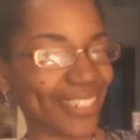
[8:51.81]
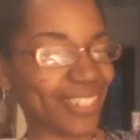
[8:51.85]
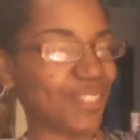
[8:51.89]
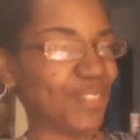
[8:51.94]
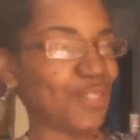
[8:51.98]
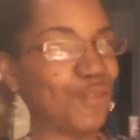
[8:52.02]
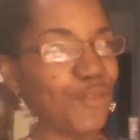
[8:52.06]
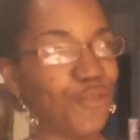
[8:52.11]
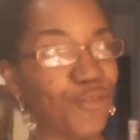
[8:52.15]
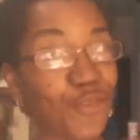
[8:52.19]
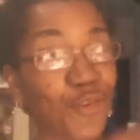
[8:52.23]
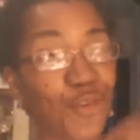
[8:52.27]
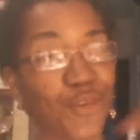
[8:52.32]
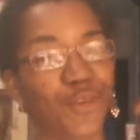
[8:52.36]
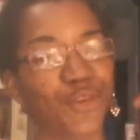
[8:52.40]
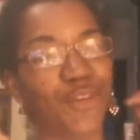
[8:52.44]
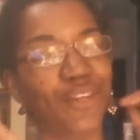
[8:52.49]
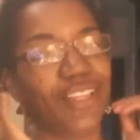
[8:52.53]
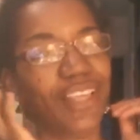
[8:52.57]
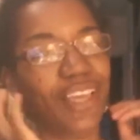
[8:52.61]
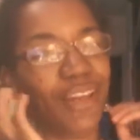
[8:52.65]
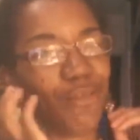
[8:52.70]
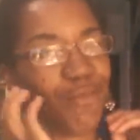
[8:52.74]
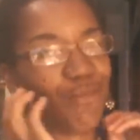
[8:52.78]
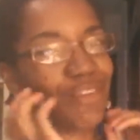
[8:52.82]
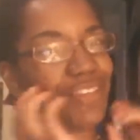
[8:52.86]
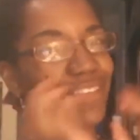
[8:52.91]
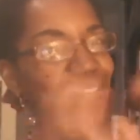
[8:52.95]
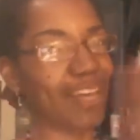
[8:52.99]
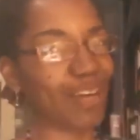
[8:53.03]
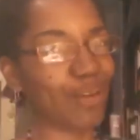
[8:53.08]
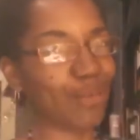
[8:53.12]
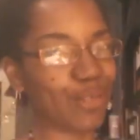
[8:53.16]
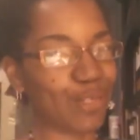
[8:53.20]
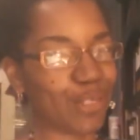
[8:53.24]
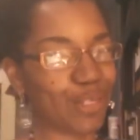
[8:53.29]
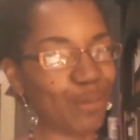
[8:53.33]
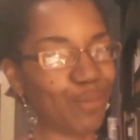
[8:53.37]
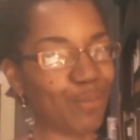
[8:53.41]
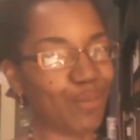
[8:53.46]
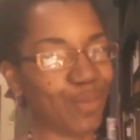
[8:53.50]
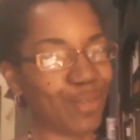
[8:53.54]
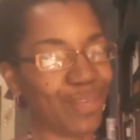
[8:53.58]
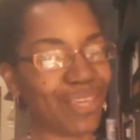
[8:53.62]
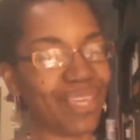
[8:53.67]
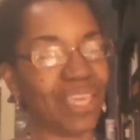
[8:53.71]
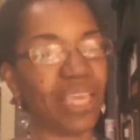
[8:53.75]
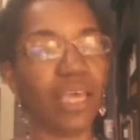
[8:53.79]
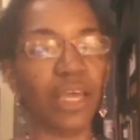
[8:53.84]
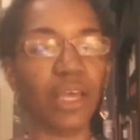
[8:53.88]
and so for her to like renounce something